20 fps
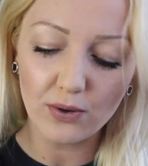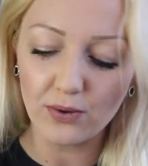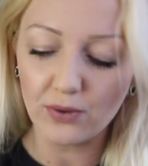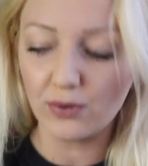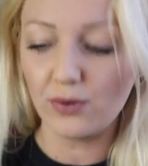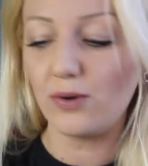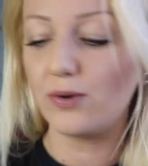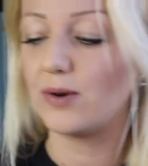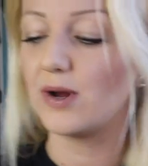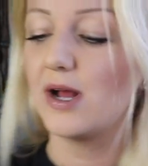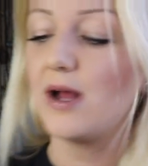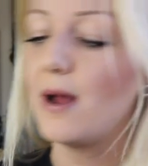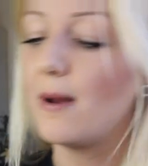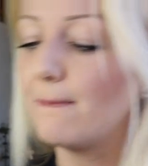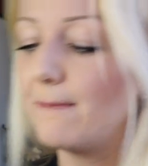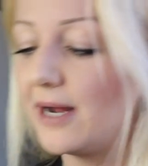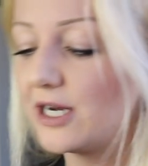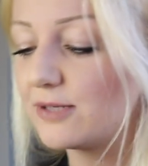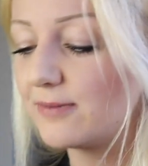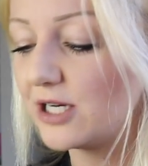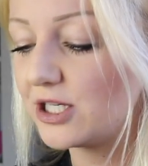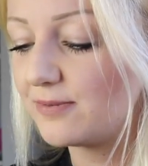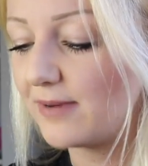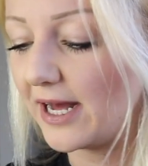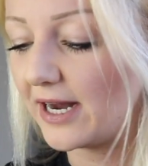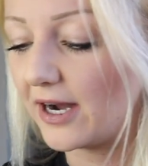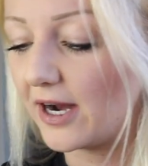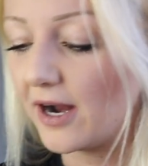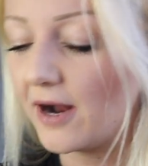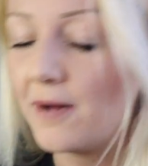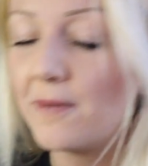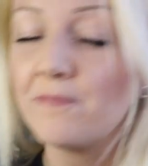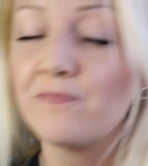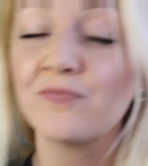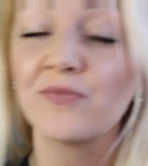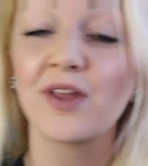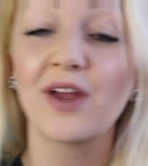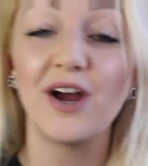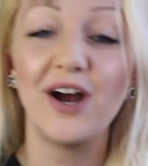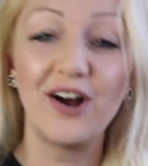Whew, much, much better.
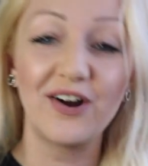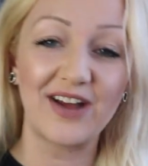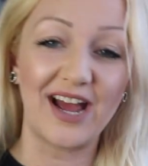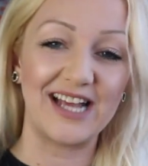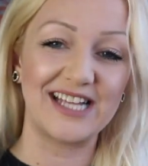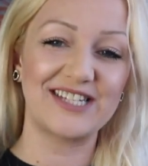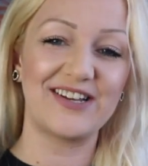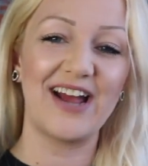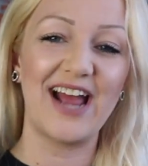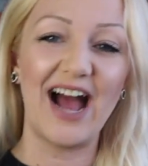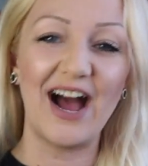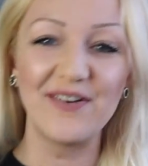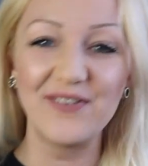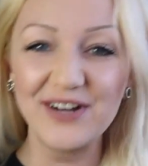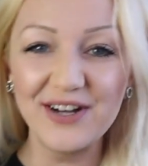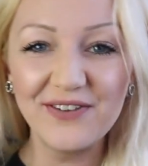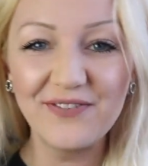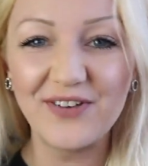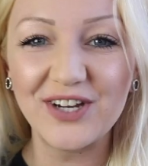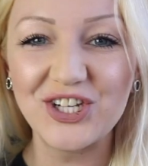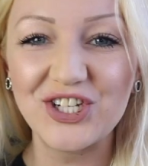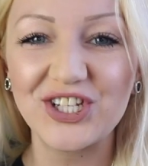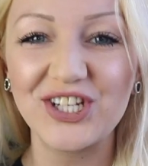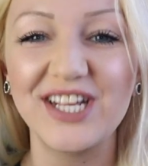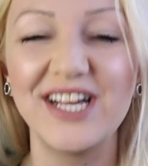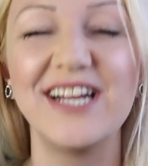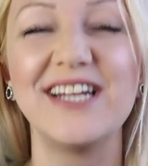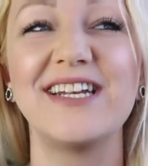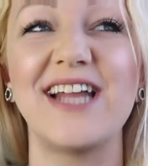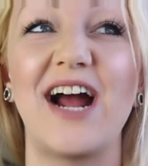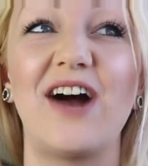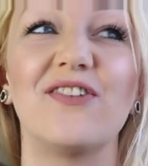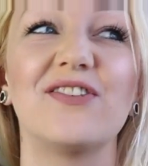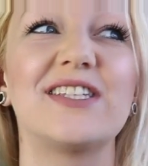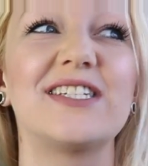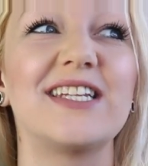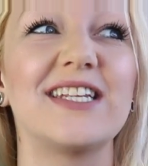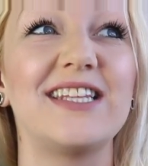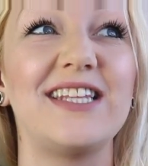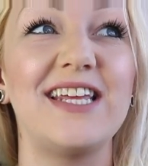Okay, so I haven't officially
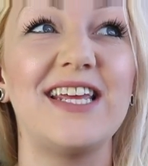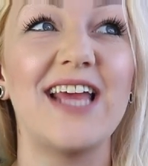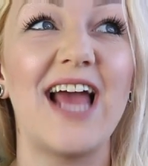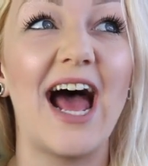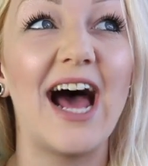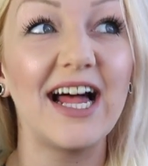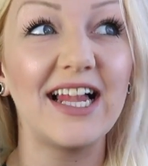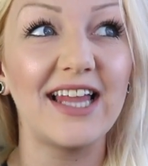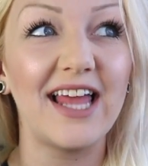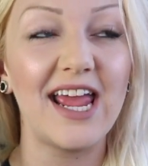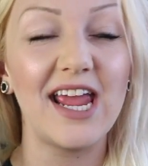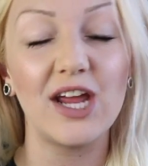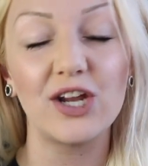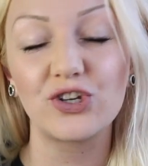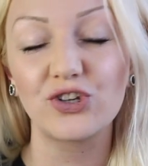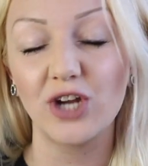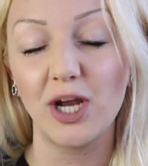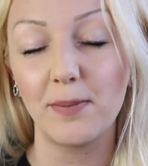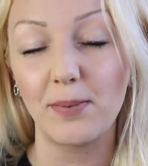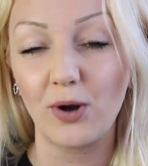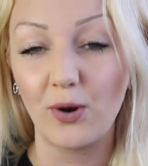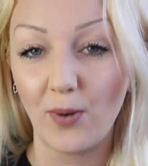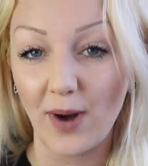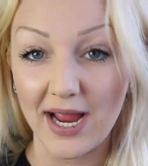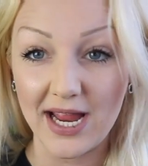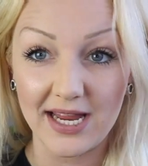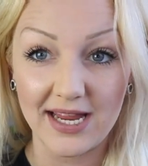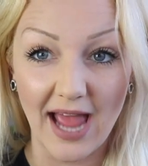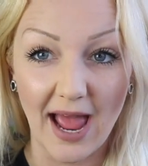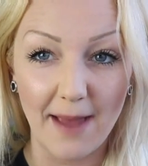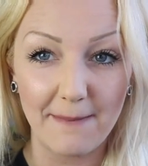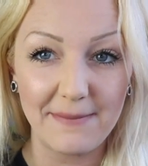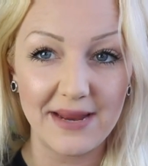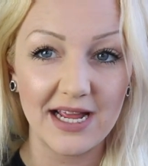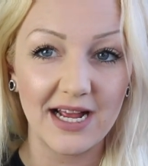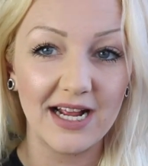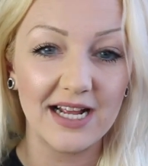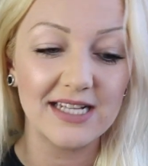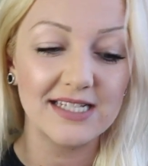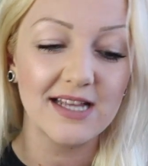announced the L A trip quite yet
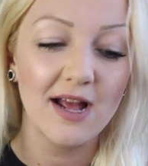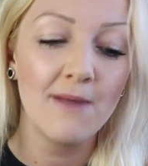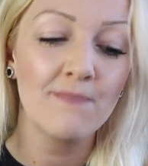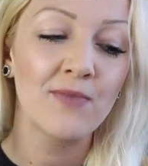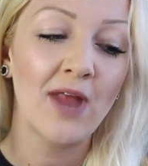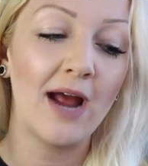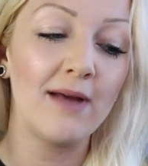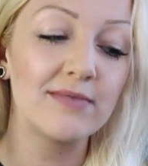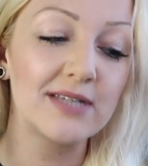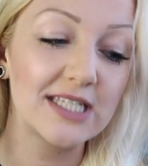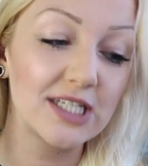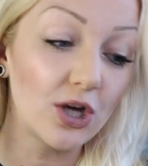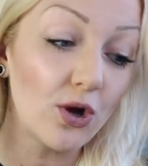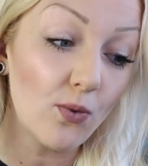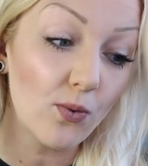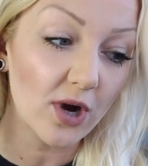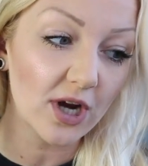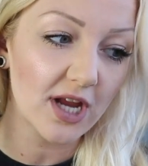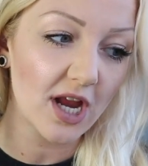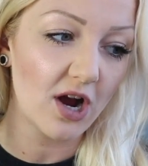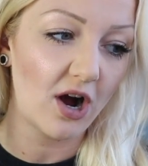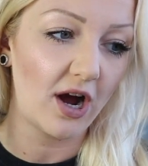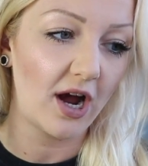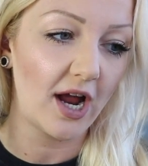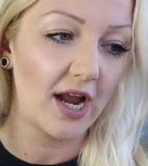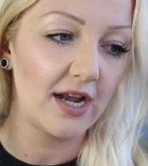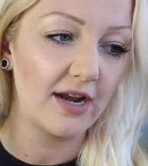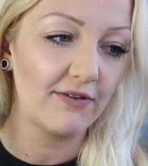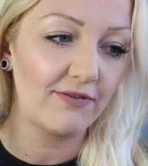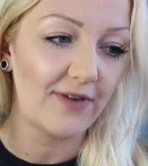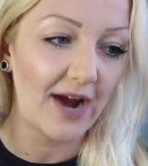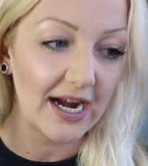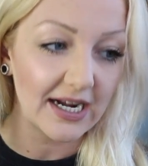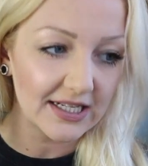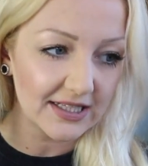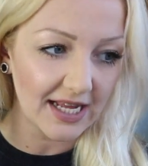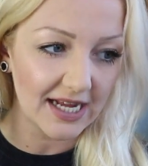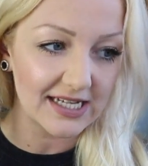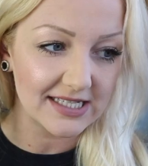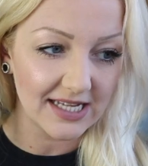because I'm still working on
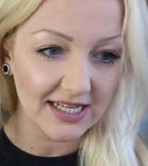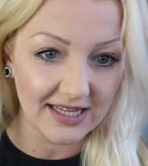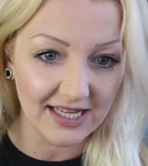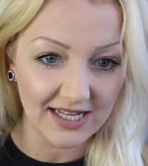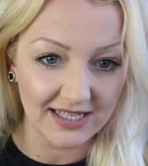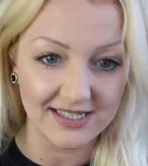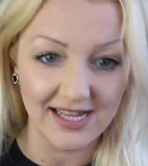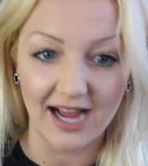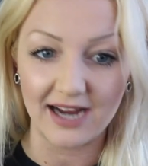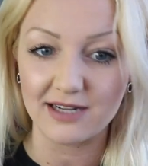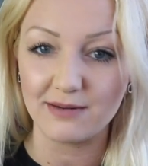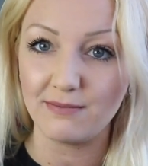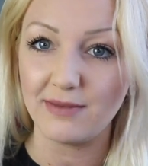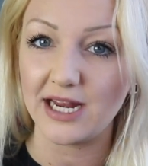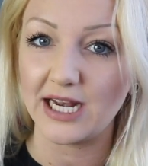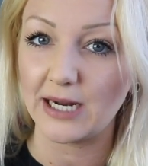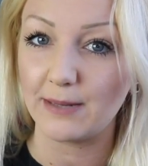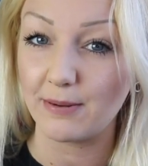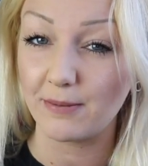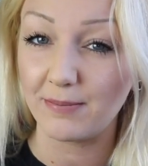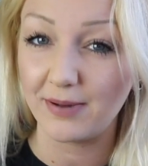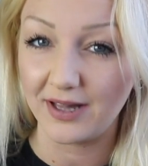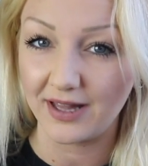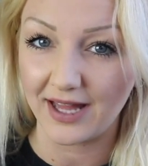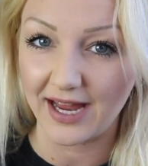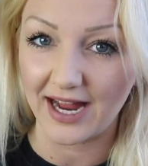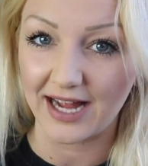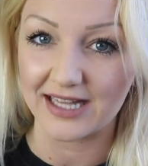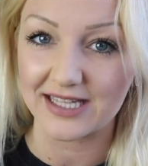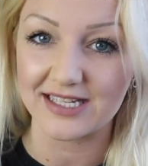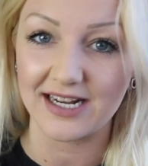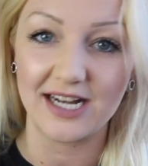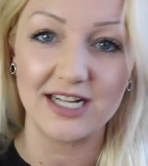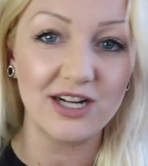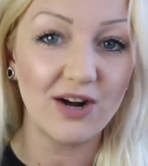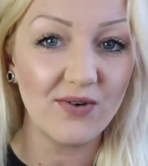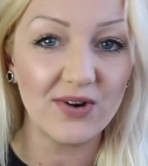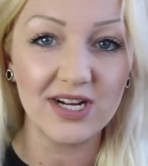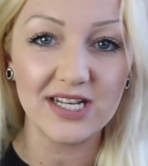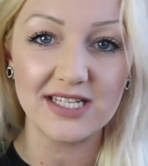finalizing the exact meetup plans, and I
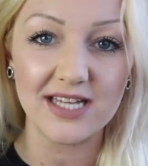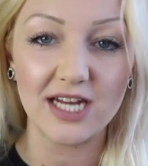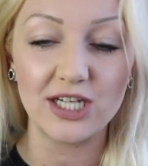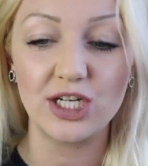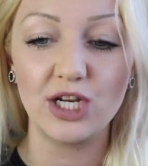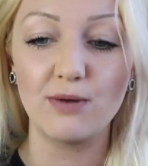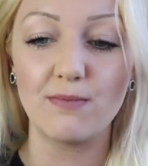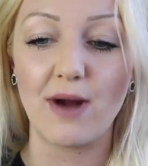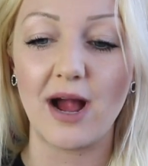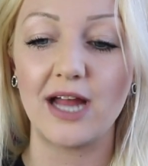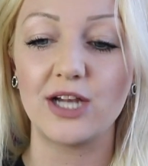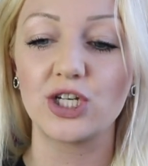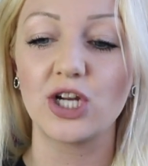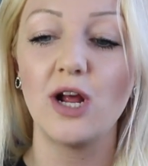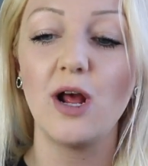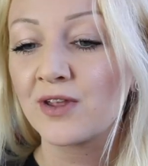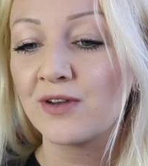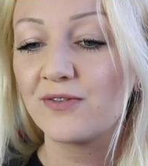don't want to say too much.